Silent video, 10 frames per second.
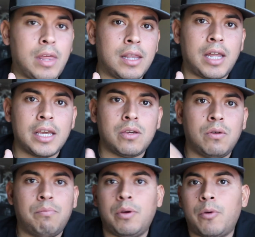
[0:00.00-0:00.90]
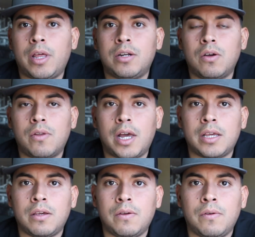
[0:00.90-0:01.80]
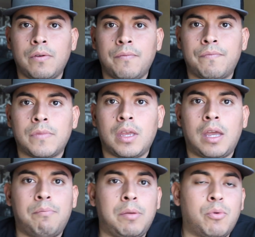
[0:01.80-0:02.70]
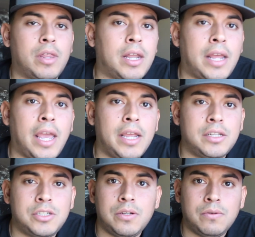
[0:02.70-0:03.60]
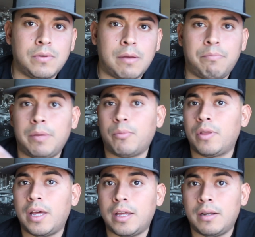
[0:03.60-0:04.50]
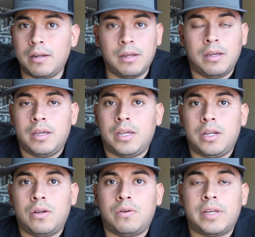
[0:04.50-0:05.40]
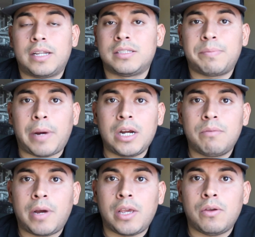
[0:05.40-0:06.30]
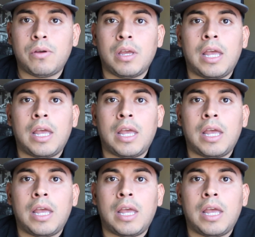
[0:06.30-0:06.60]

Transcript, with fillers: that like you and people that don't like you, and people that hate you and people that, you know, get inspired by you.